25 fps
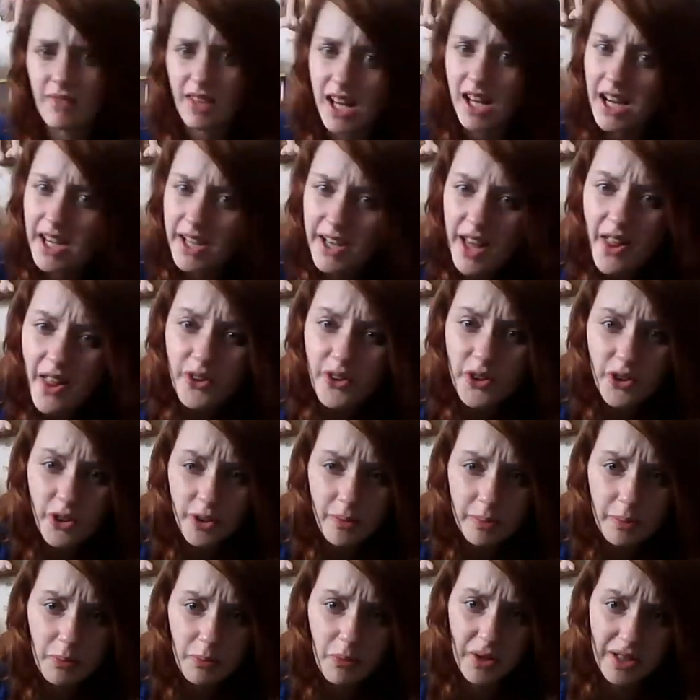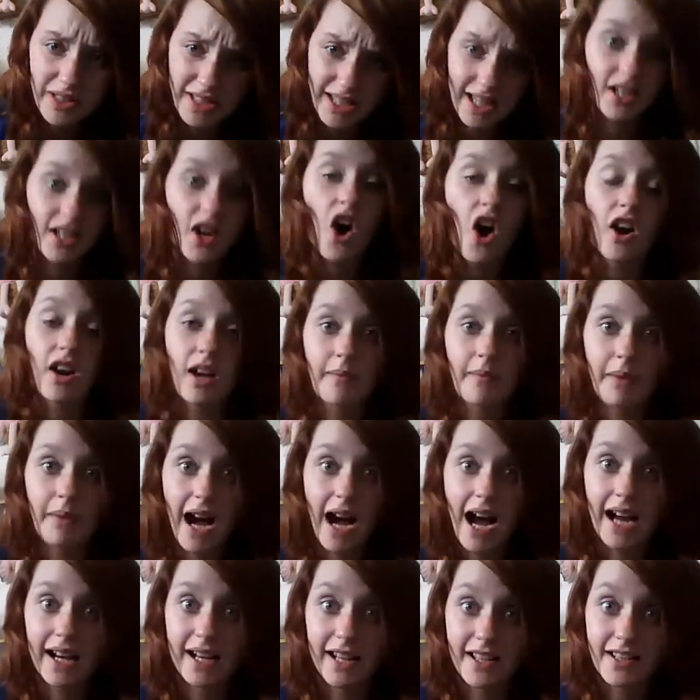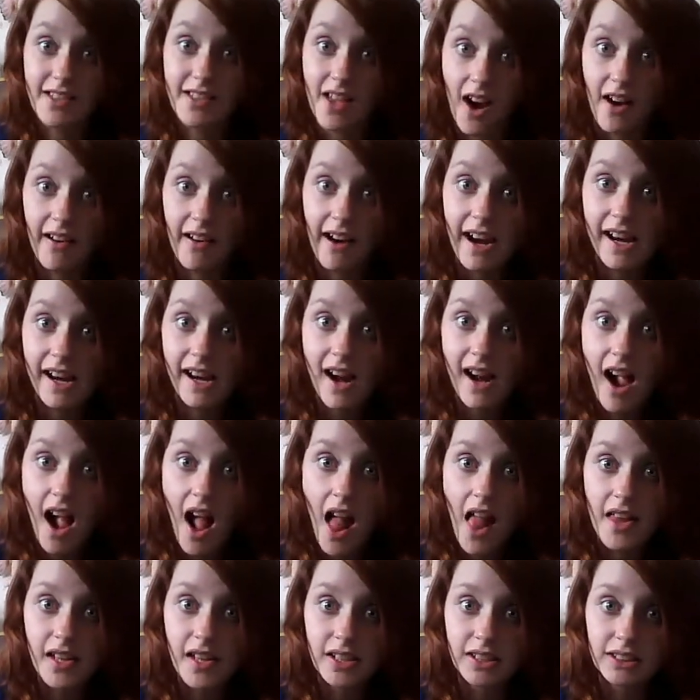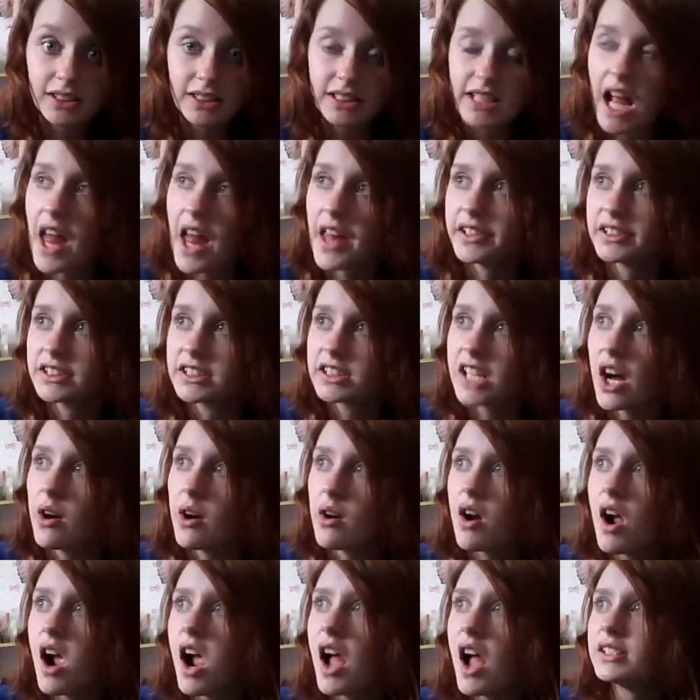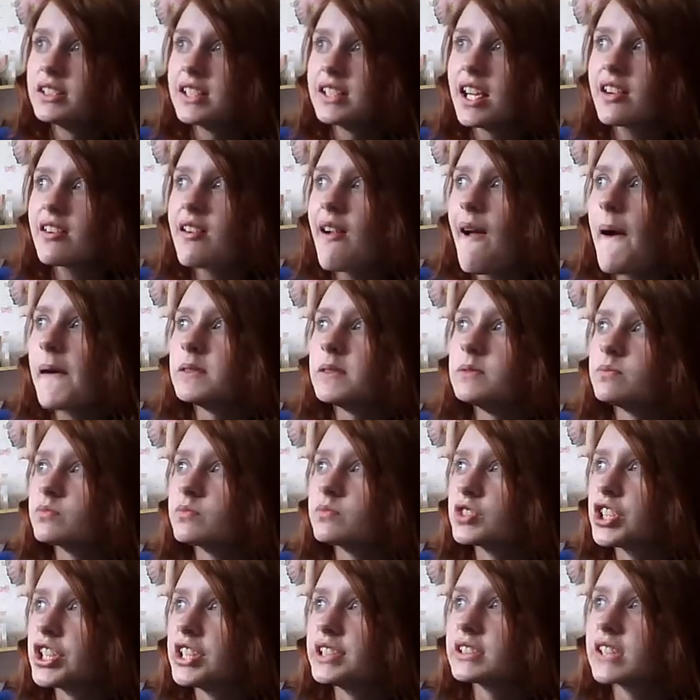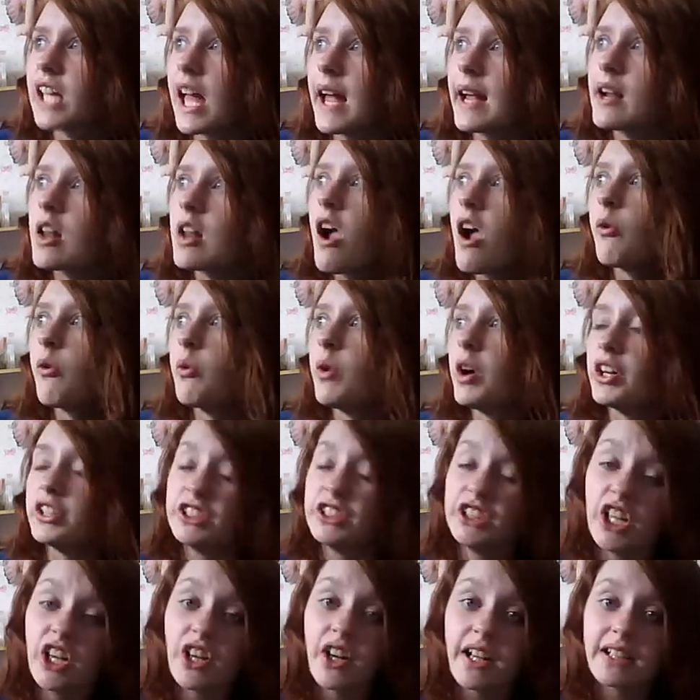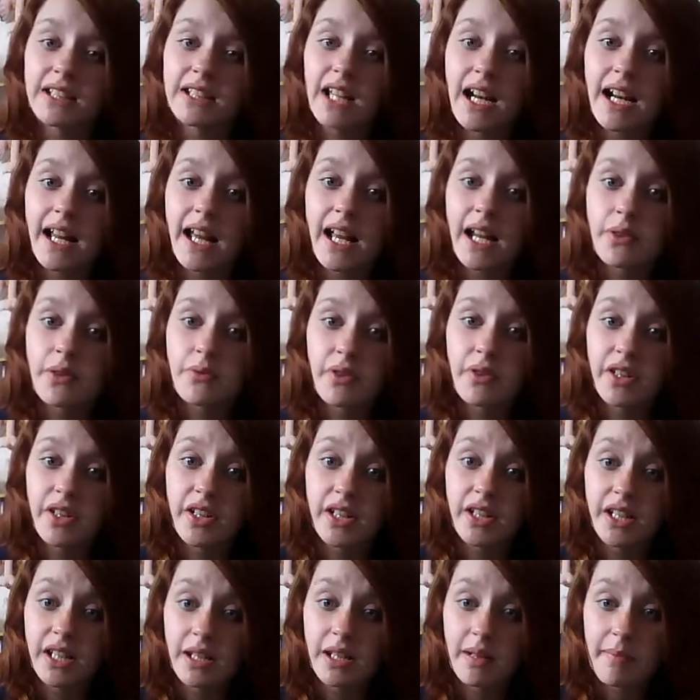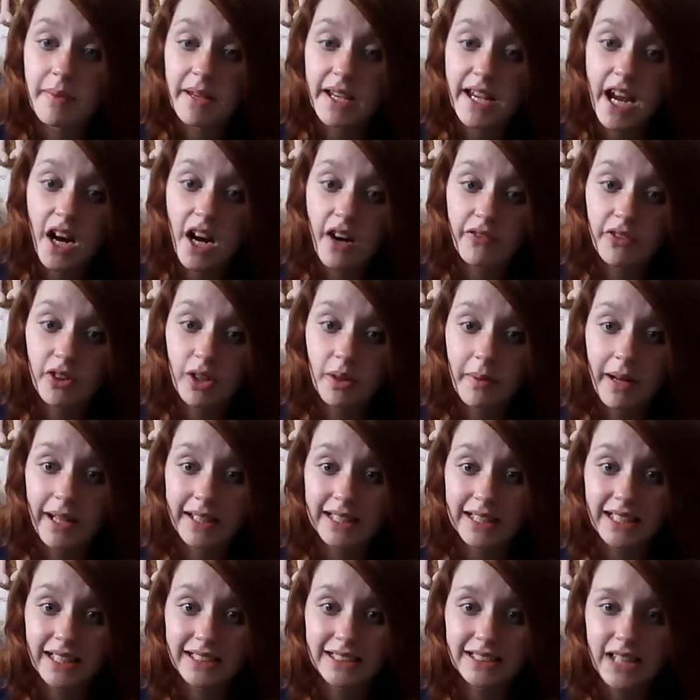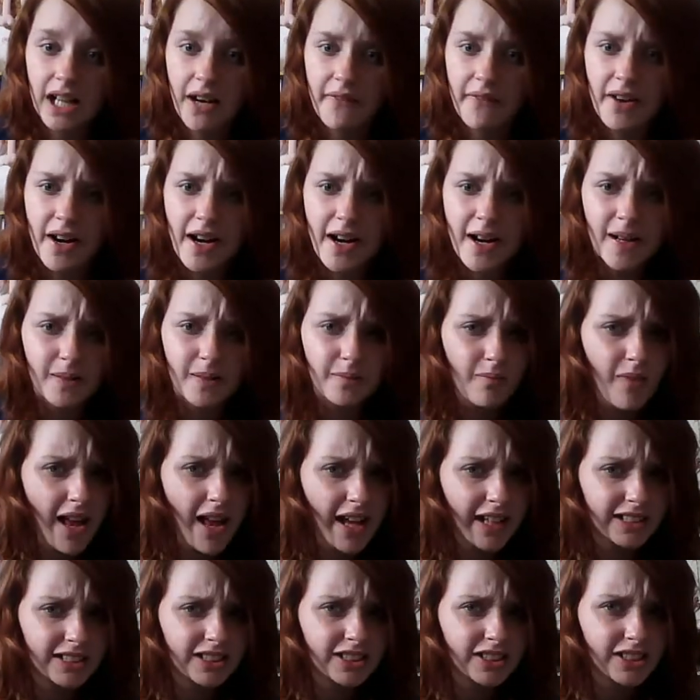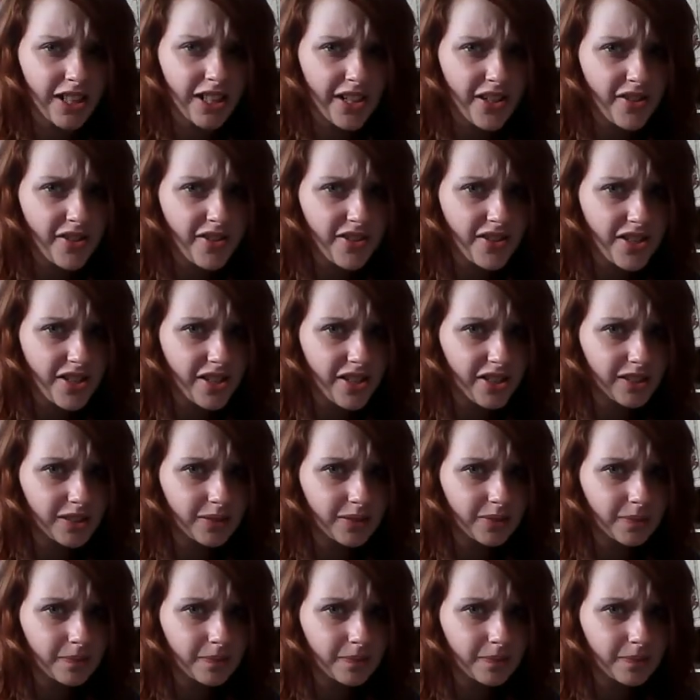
Another group of boys had caught up behind us, all right? And so she's like, well, you're at that age where you need to be careful about that stuff. Excuse you?